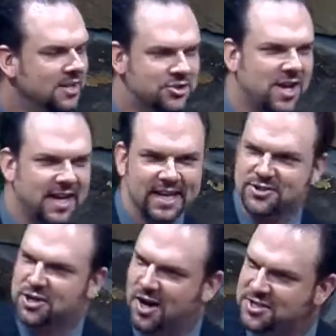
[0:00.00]
Just kind of
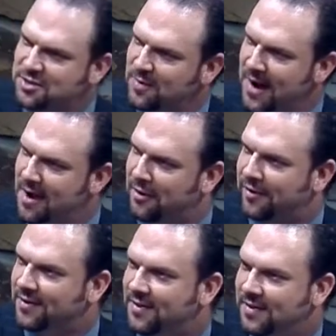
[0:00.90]
get tossed
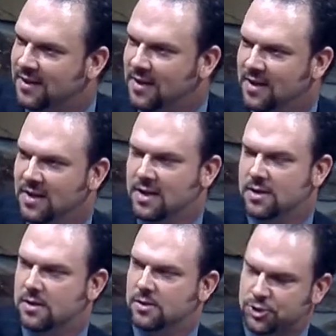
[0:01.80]
around. Yeah.
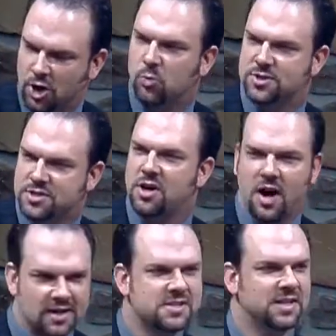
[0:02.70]
Job was
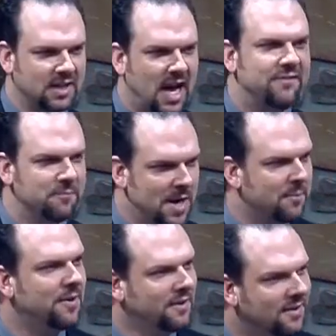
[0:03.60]
tossed in life,
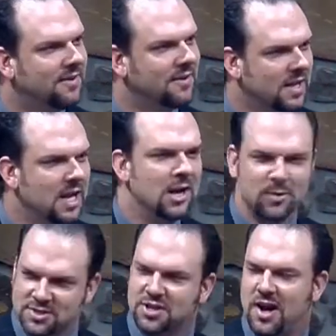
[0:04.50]
remember? Yeah. He
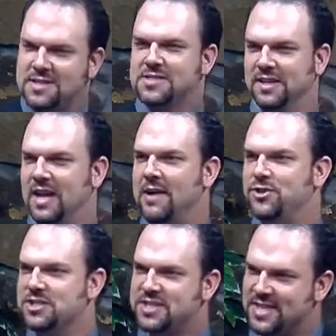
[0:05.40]
was tossed in life,
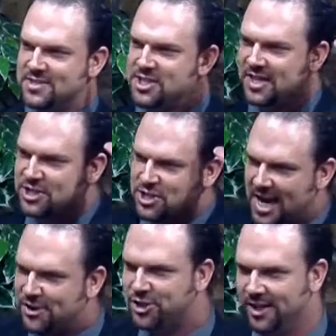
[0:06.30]
just in
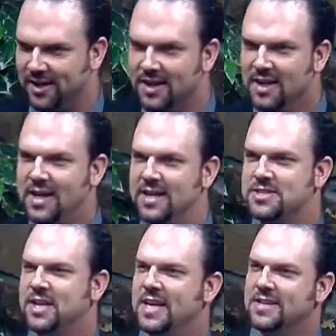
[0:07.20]
succession.
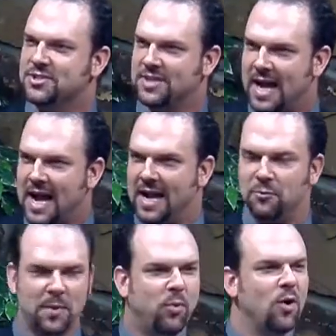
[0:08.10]
His kids
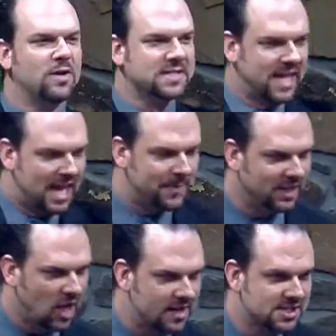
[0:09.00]
died. Reports came he
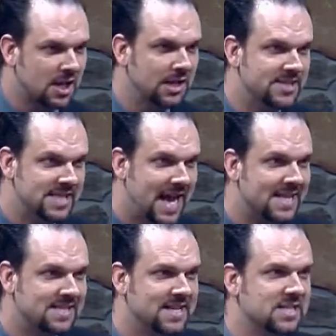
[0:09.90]
lost all of his
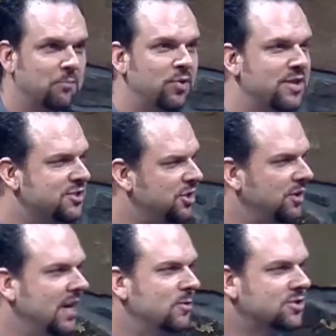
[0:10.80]
assets, and pretty
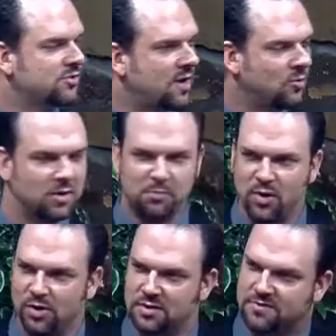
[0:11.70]
soon he was struck with
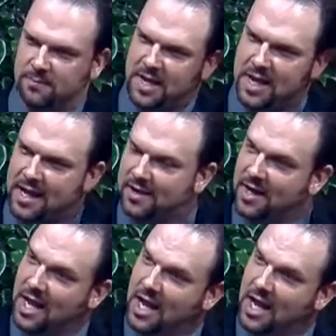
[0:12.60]
boils from head